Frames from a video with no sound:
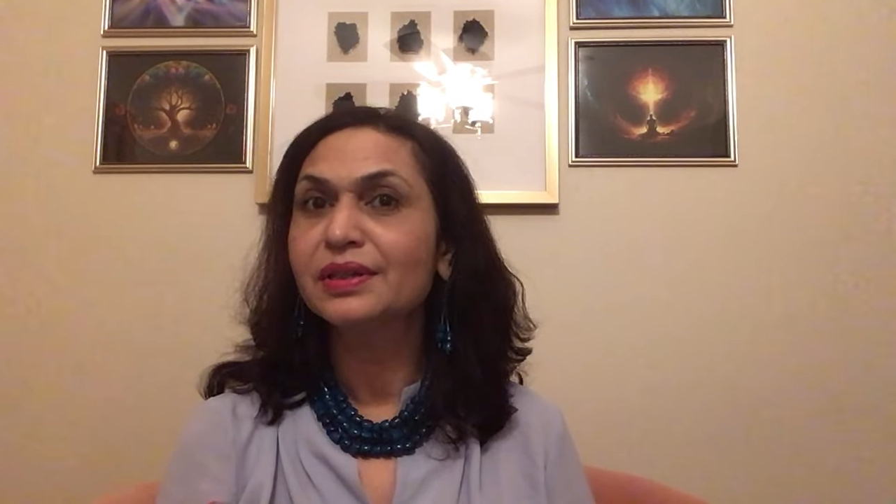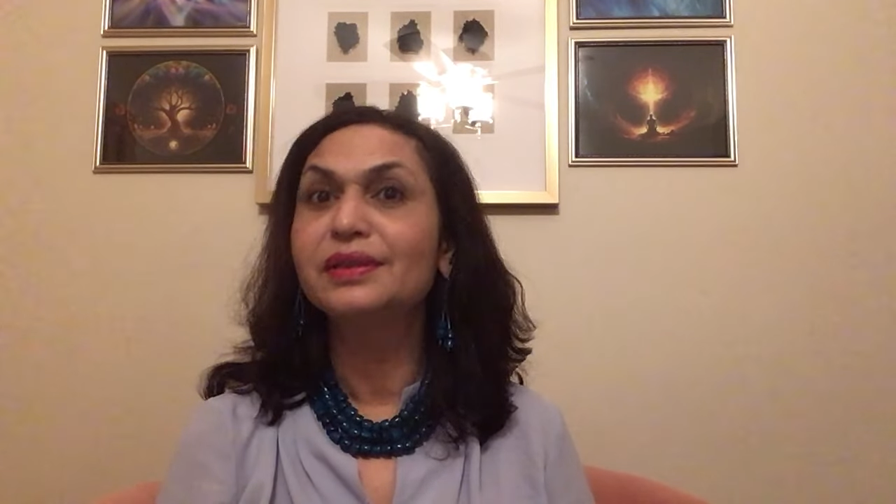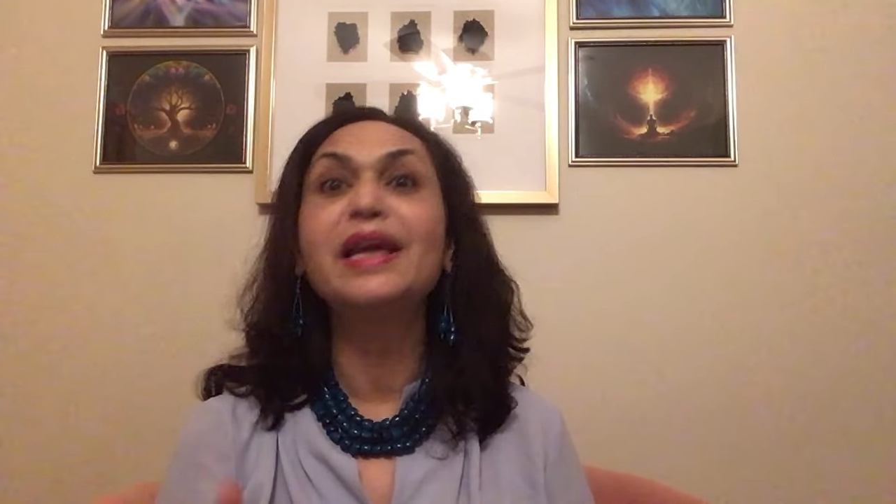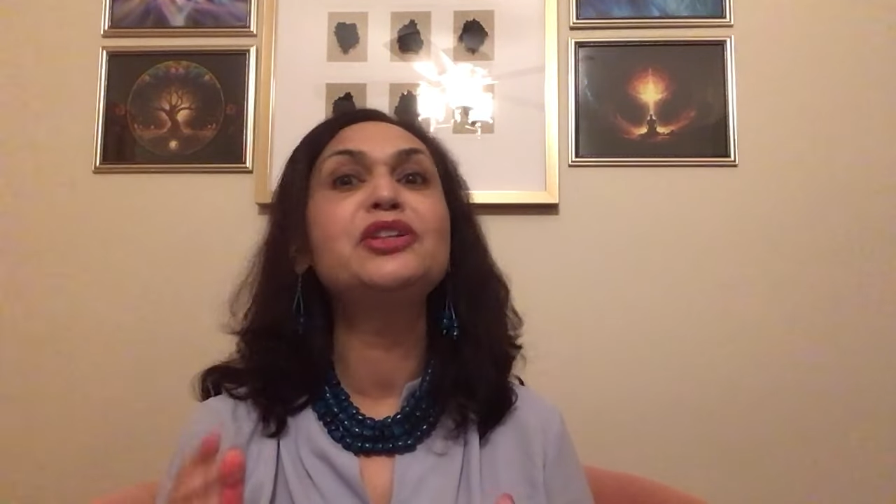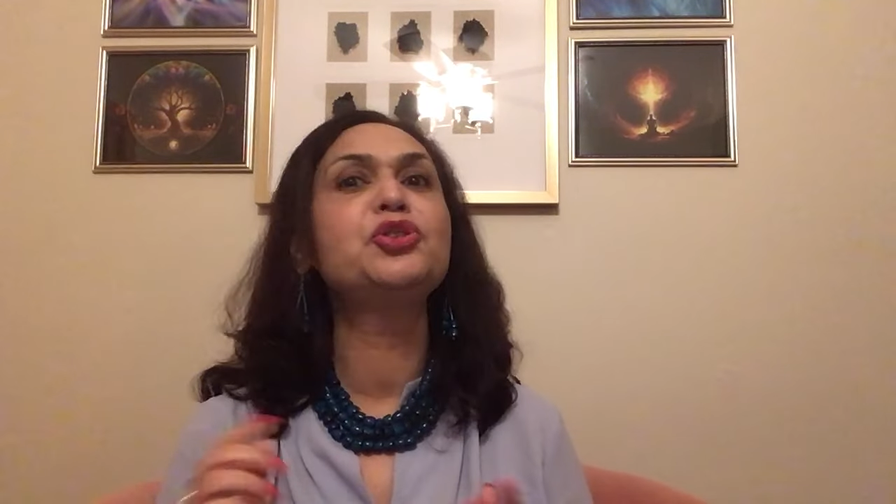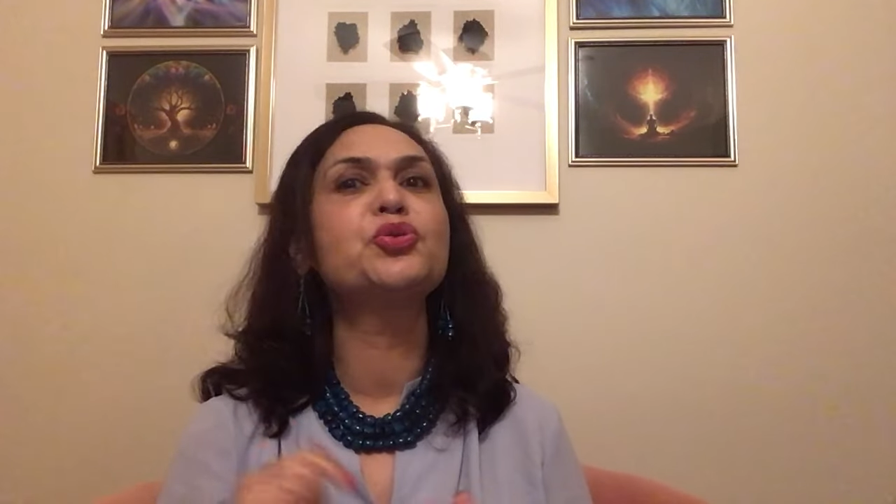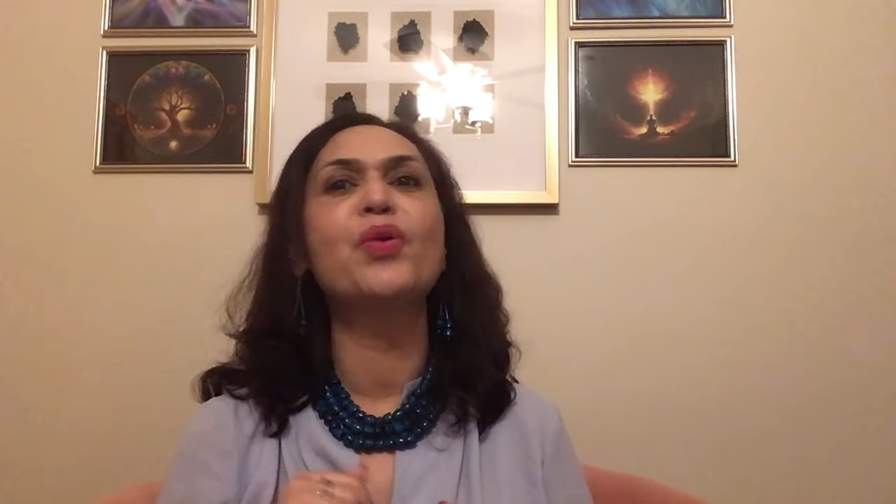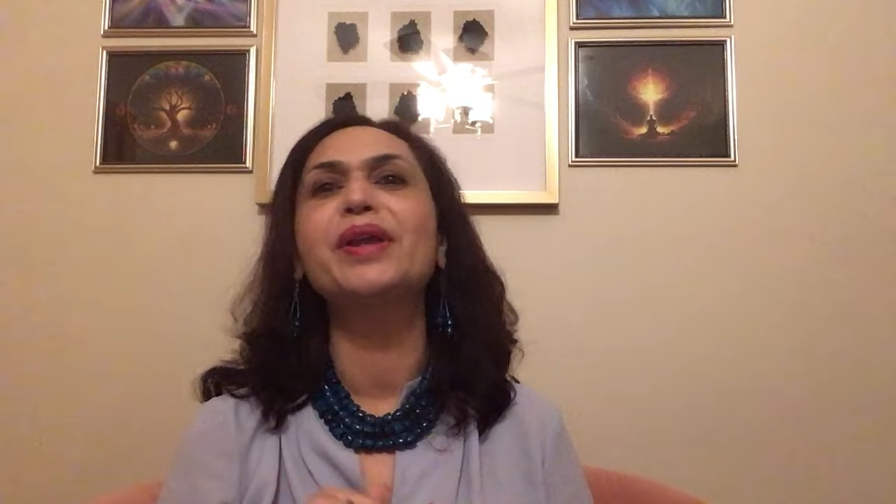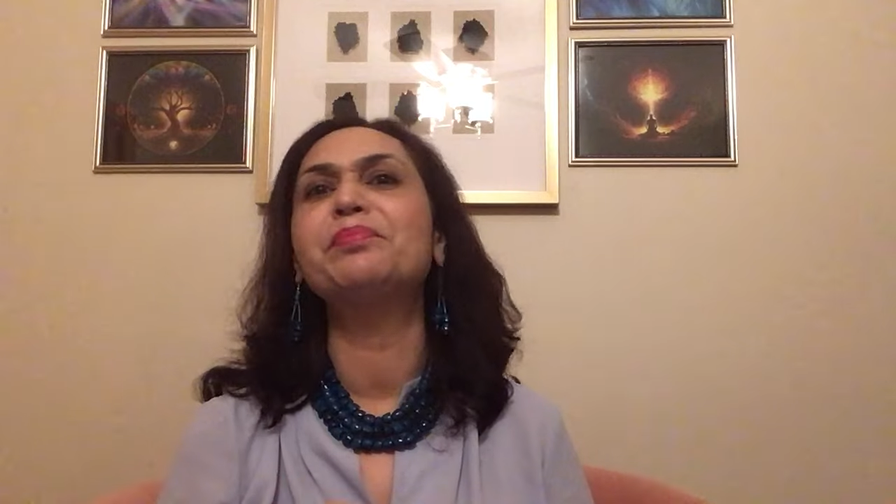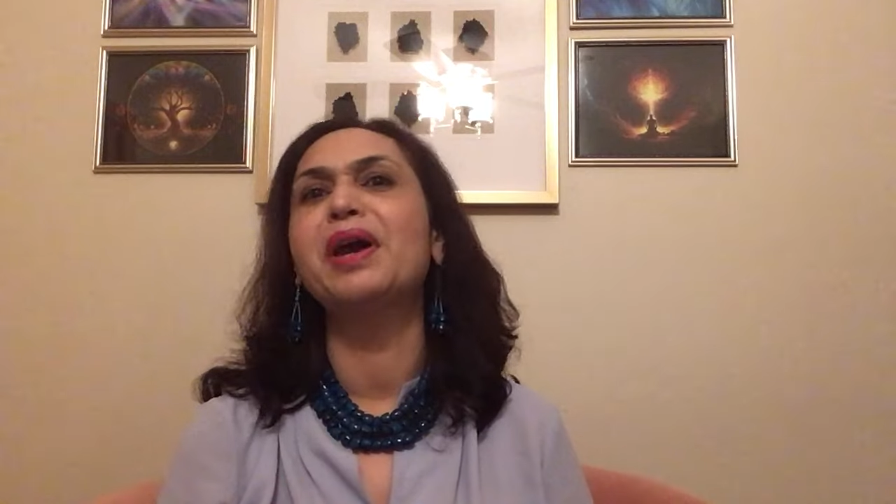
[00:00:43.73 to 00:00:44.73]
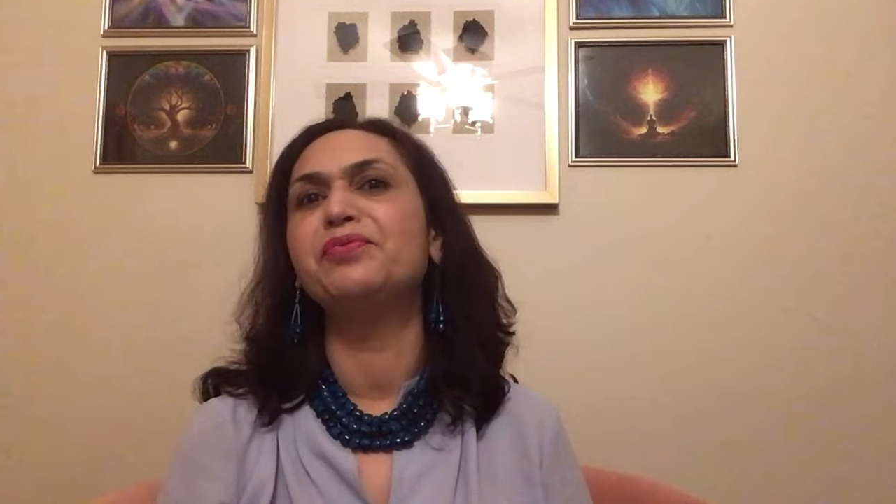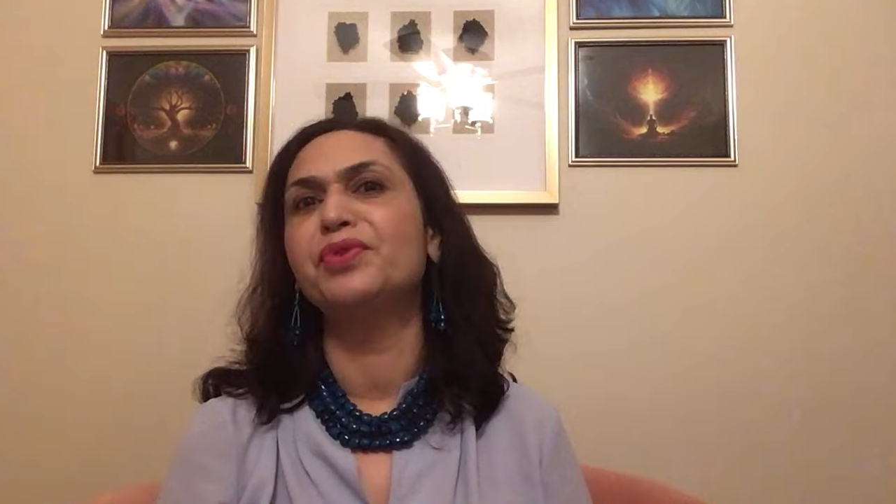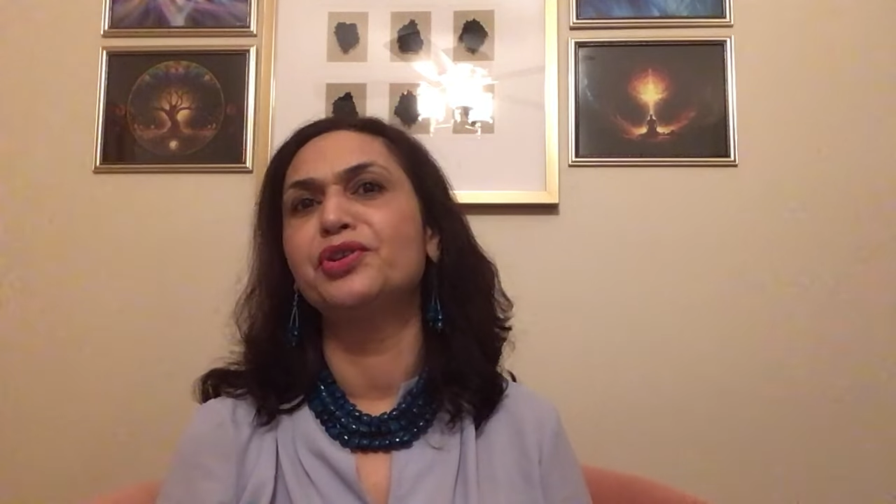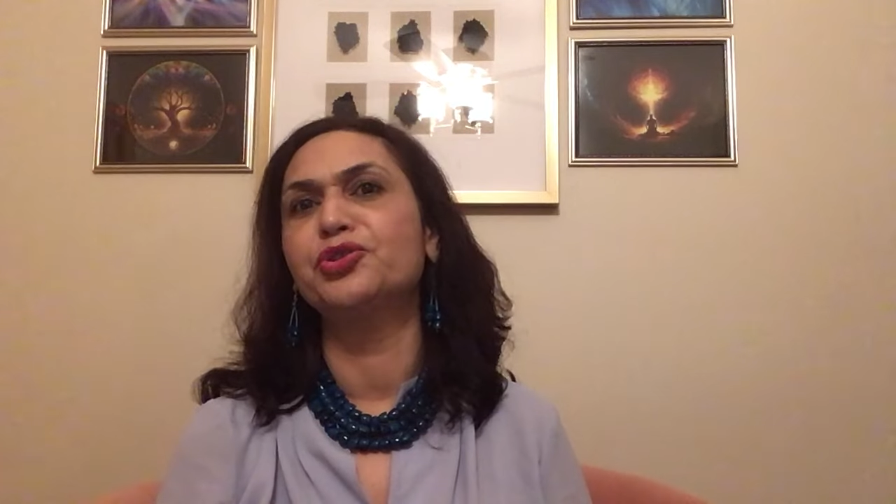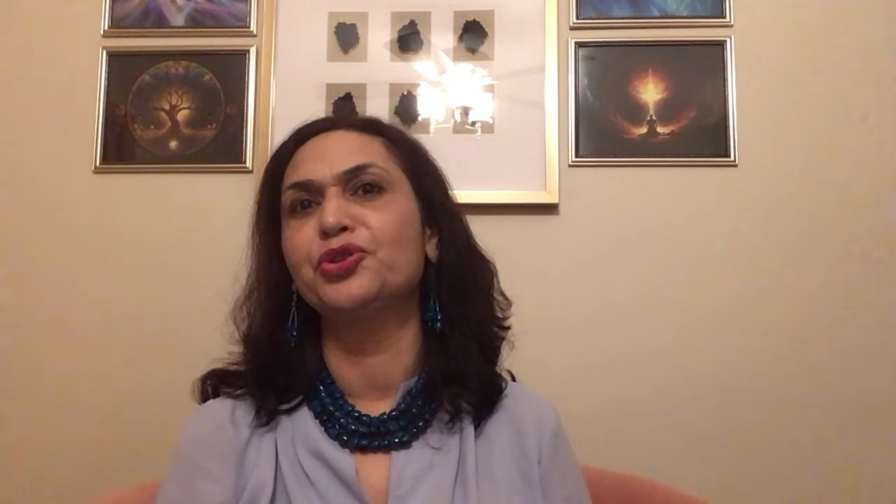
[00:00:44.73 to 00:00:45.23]
Then join my
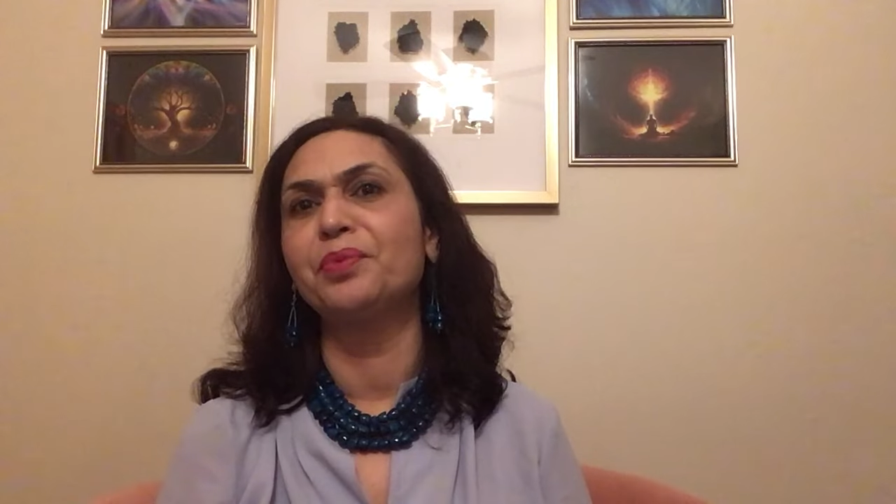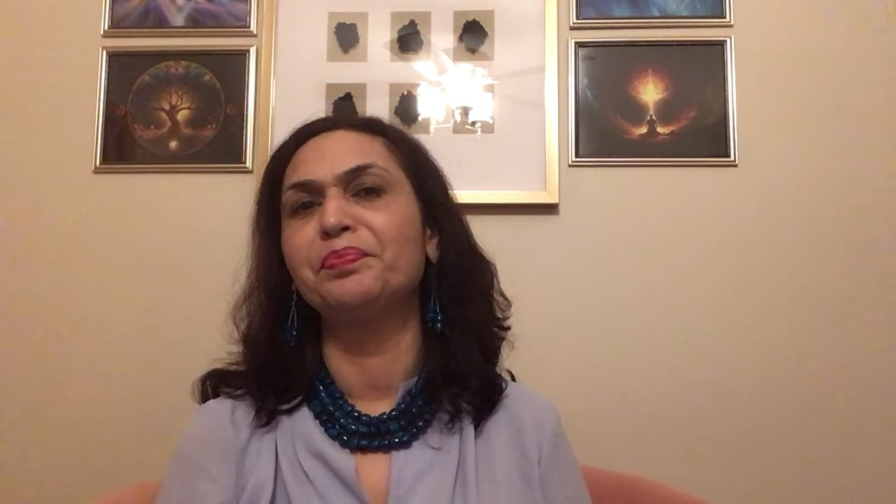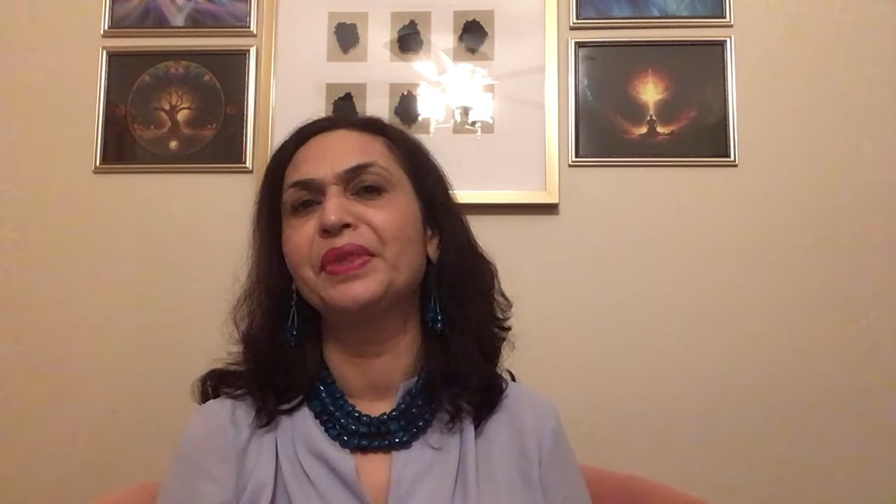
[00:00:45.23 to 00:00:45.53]
workshop,